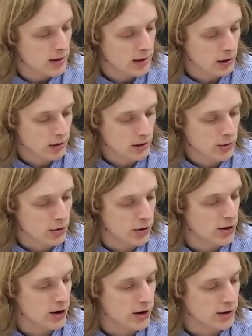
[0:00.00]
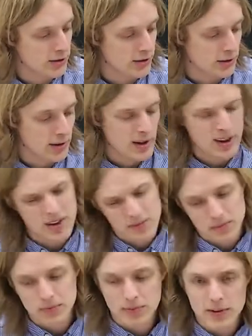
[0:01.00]
The early war cards
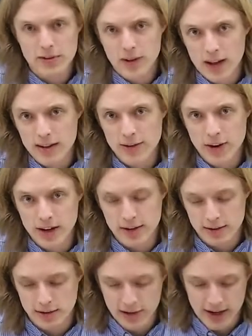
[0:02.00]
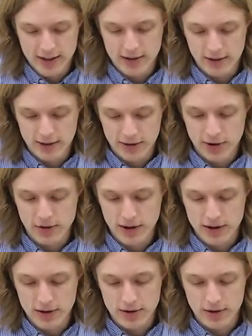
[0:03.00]
slightly slanted to the
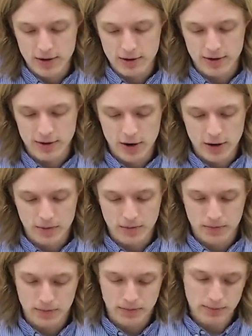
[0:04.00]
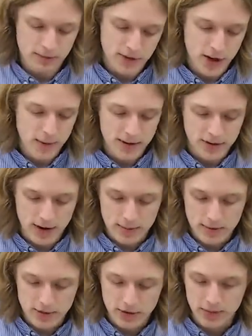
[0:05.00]
Soviet Union. So some
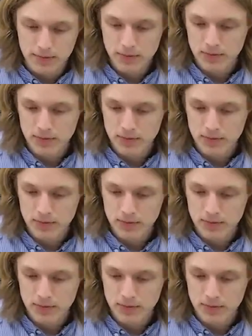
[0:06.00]
examples,